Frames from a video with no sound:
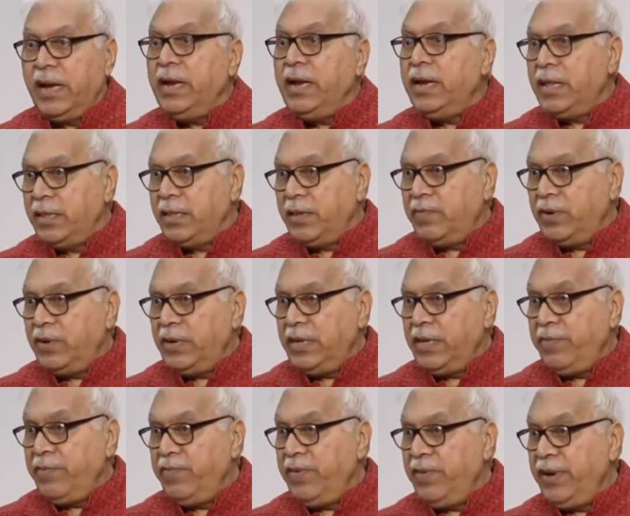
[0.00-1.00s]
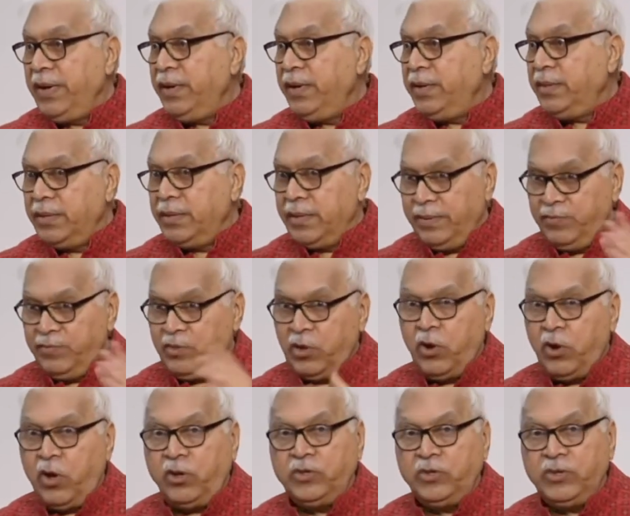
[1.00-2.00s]
in other words, if we, if the
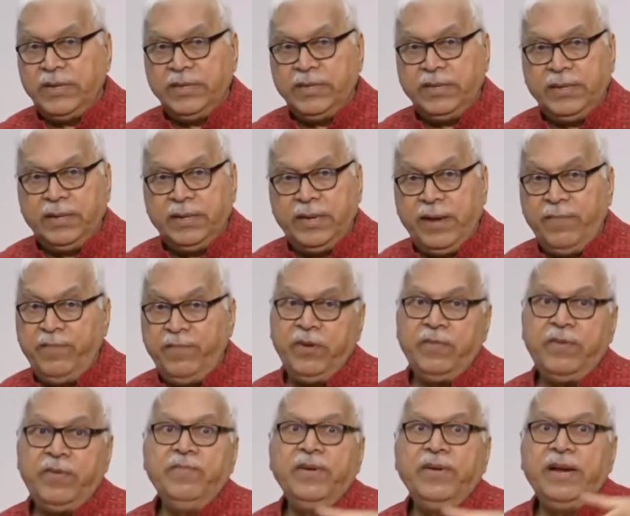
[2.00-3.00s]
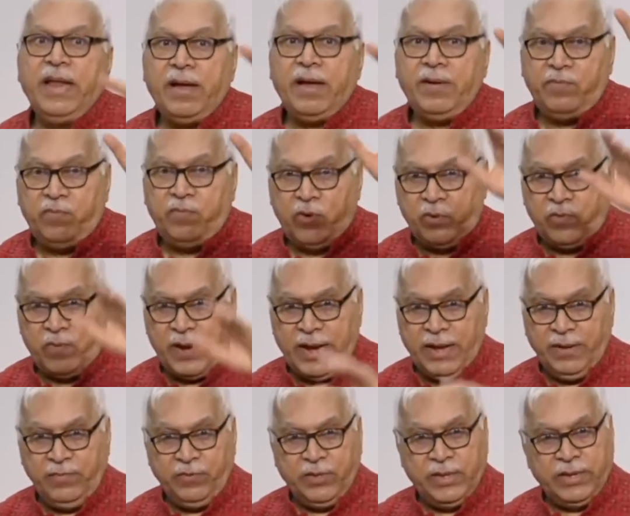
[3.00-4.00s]
law says that everyone will have four
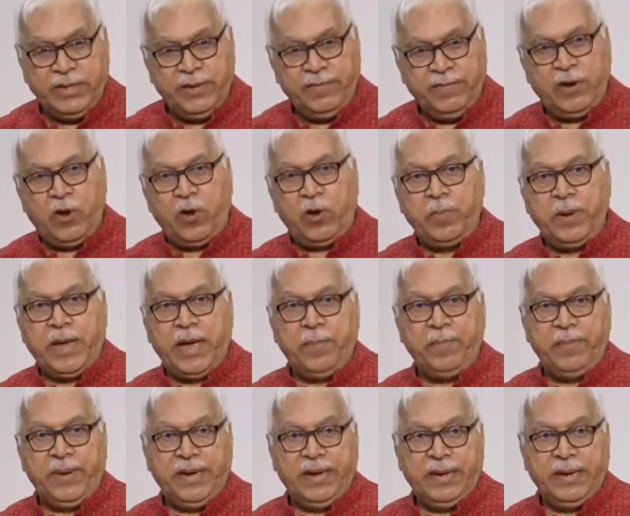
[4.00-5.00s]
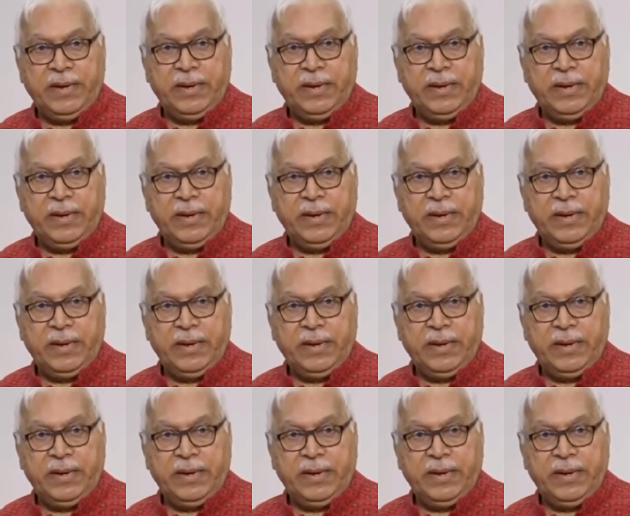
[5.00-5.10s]
wives, that they will all be happy.